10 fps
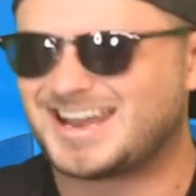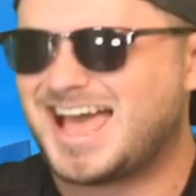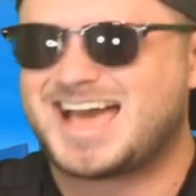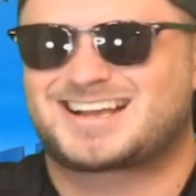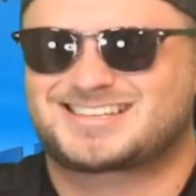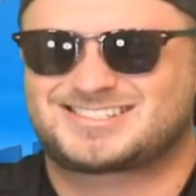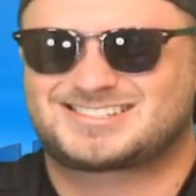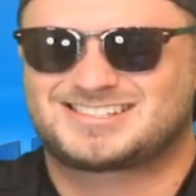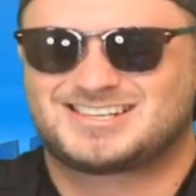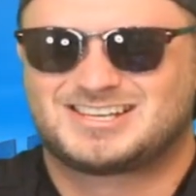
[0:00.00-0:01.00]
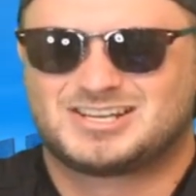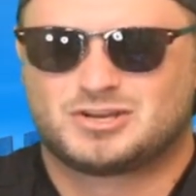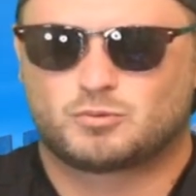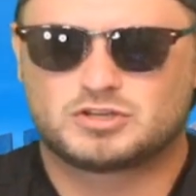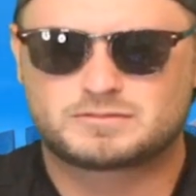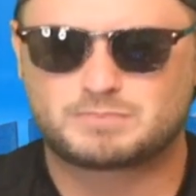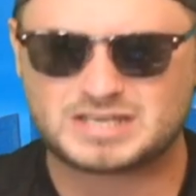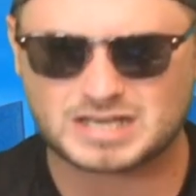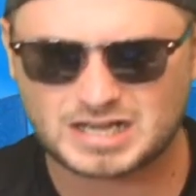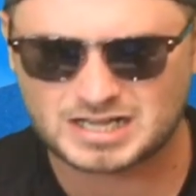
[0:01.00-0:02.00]
and Hex was
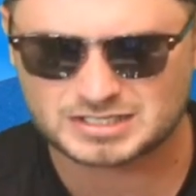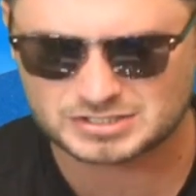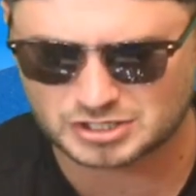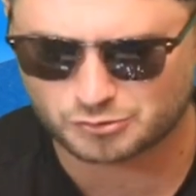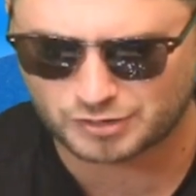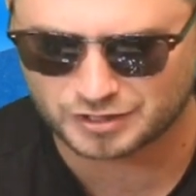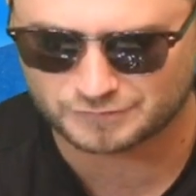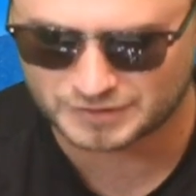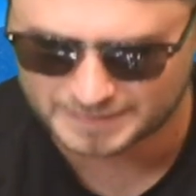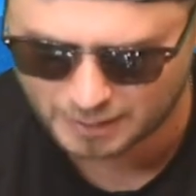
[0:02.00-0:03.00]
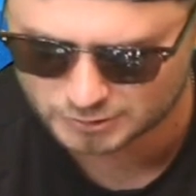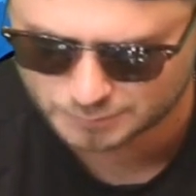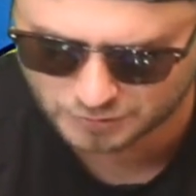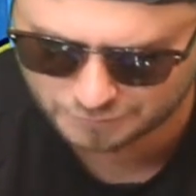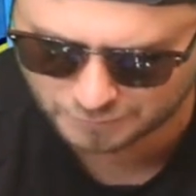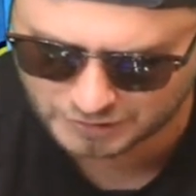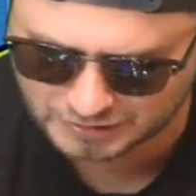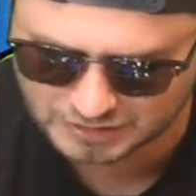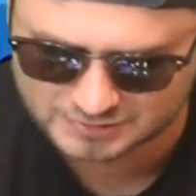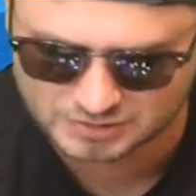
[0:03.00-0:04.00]
beyond irrelevant. That was pretty
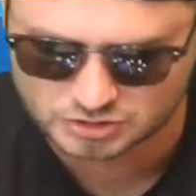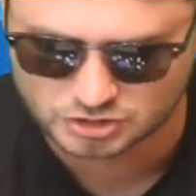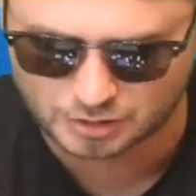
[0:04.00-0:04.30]
funny. Let's just